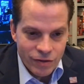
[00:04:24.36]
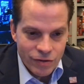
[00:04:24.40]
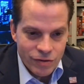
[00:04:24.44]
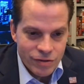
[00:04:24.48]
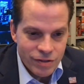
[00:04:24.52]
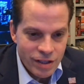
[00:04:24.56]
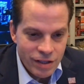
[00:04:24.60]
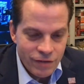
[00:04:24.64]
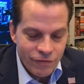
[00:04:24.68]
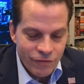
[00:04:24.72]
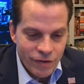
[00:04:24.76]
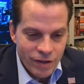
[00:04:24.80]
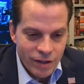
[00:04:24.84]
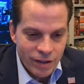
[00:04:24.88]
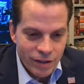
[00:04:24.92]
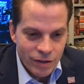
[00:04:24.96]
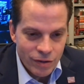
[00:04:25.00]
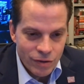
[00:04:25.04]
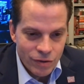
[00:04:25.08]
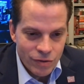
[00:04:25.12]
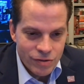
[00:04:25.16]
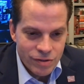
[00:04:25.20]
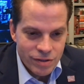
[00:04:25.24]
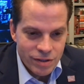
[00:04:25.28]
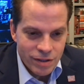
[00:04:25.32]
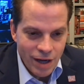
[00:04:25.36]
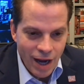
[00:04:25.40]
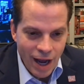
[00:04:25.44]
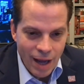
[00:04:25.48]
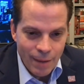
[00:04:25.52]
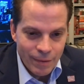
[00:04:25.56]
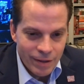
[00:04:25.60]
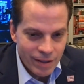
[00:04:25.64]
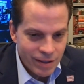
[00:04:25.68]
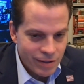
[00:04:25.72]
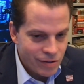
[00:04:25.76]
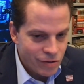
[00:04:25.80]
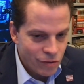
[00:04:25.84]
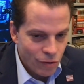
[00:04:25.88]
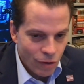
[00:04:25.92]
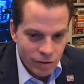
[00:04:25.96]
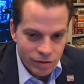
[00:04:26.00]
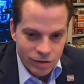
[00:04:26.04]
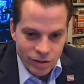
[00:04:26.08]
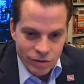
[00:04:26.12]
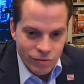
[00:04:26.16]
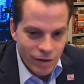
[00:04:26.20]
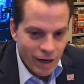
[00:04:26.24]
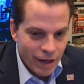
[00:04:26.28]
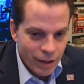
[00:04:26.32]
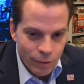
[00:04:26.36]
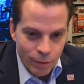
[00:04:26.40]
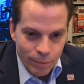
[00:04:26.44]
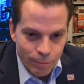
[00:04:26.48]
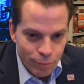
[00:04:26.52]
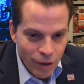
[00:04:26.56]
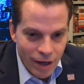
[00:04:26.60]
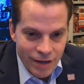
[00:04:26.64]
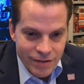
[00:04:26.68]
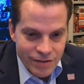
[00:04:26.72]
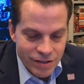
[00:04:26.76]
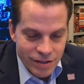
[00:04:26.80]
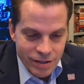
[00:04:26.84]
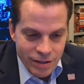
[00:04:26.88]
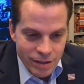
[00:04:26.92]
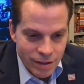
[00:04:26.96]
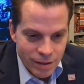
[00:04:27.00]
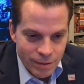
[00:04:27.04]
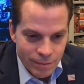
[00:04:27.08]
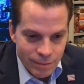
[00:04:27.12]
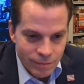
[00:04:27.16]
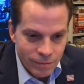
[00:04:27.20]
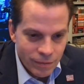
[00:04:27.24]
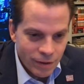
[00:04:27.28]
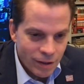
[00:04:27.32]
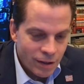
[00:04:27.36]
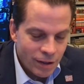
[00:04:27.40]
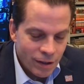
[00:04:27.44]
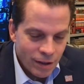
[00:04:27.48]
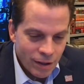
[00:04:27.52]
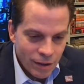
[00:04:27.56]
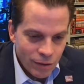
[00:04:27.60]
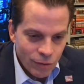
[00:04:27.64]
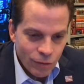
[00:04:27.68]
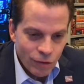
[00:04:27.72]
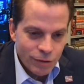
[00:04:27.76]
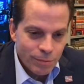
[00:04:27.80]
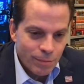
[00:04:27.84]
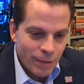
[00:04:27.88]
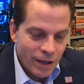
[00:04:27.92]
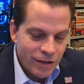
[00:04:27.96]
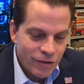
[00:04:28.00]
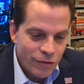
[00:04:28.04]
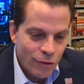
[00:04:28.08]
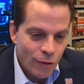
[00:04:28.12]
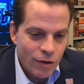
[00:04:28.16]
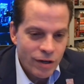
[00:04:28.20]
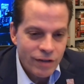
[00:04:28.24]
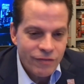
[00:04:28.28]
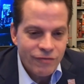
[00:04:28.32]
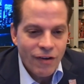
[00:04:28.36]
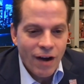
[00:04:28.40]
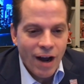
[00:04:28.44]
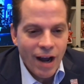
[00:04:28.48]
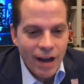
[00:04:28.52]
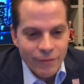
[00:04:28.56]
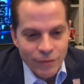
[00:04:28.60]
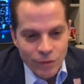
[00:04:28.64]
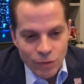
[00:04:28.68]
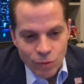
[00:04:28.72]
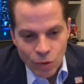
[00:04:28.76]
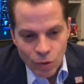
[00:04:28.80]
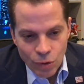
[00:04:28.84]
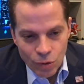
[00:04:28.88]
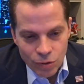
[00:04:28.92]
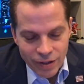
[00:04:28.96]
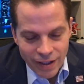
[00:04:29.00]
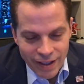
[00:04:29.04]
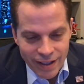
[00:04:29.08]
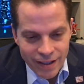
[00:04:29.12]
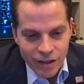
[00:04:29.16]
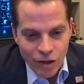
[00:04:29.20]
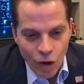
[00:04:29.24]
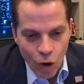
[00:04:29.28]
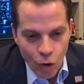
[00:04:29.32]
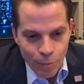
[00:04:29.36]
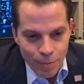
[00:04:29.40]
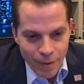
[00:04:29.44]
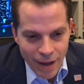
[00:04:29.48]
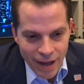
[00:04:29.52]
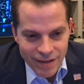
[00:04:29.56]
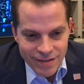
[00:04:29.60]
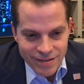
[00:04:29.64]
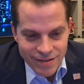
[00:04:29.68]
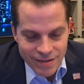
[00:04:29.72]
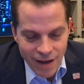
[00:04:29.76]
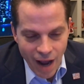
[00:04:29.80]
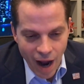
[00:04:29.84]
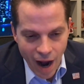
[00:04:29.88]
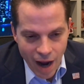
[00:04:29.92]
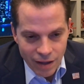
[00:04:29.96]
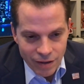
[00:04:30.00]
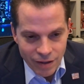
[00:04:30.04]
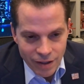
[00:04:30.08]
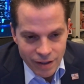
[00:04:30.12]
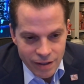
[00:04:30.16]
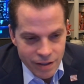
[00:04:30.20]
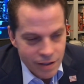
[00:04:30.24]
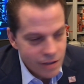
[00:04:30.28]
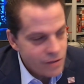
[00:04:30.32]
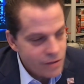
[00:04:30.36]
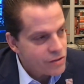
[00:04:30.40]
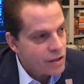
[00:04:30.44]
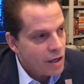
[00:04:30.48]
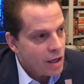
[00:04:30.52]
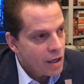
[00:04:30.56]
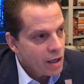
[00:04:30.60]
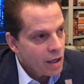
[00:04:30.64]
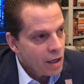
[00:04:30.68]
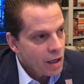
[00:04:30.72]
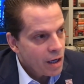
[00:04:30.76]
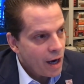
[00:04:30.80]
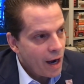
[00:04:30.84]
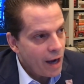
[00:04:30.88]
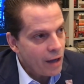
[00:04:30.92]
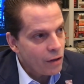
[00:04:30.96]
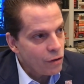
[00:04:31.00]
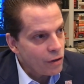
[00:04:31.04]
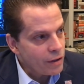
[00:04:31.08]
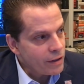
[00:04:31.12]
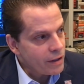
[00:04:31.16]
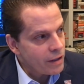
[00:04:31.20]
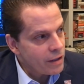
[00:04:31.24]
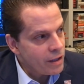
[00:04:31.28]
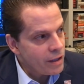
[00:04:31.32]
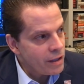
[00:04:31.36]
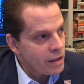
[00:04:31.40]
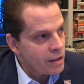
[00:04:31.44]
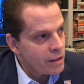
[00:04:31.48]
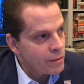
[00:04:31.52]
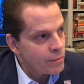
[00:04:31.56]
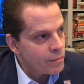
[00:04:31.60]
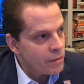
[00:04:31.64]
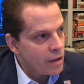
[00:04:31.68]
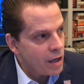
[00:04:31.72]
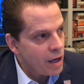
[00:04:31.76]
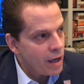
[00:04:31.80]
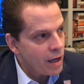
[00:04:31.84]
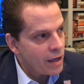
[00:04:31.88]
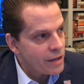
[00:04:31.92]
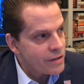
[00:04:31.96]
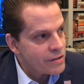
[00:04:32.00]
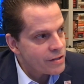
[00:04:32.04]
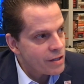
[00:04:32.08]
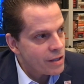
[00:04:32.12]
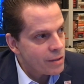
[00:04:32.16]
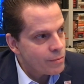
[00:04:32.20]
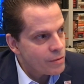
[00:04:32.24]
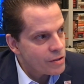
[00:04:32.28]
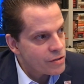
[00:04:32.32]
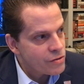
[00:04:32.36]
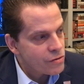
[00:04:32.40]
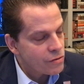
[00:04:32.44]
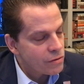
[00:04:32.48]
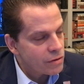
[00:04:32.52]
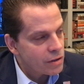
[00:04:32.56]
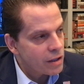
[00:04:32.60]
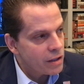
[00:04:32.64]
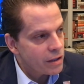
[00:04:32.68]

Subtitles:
He figures I'm going to start to try to impress him with my 35-year-old ego-based knowledge. I look at him, I say, Mr.